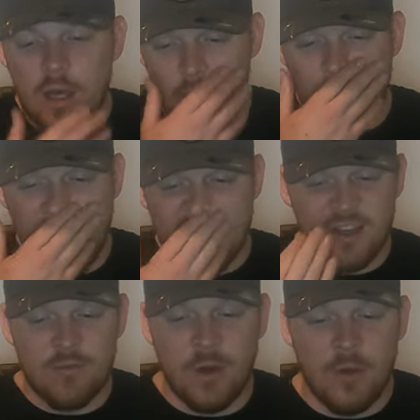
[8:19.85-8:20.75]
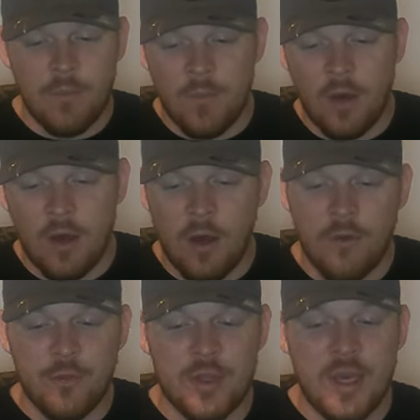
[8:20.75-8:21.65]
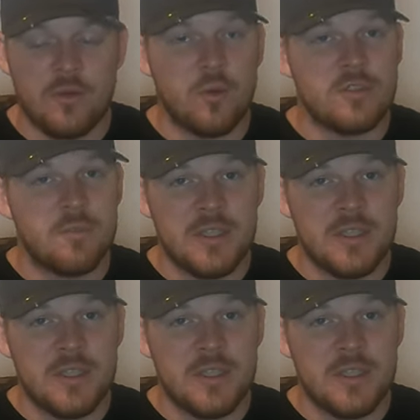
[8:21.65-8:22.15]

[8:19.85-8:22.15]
A pack of Off the Hook Outdoors